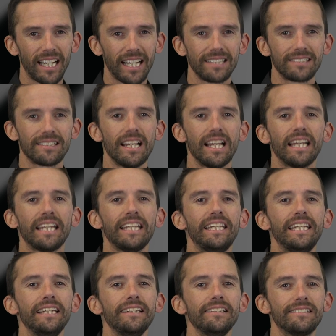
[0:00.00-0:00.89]
takes
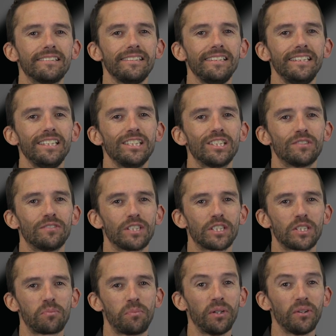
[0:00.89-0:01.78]
years and years of
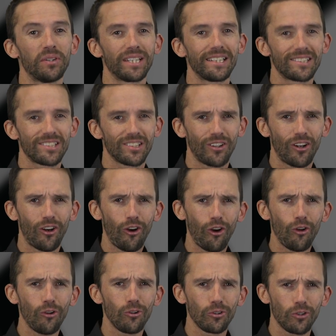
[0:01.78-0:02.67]
experience and a
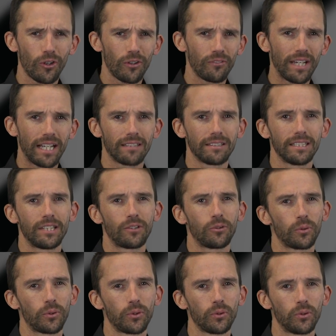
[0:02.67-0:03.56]
whole lot of
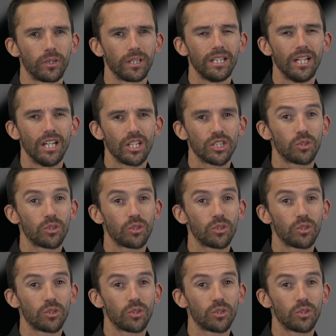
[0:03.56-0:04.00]
analytical thought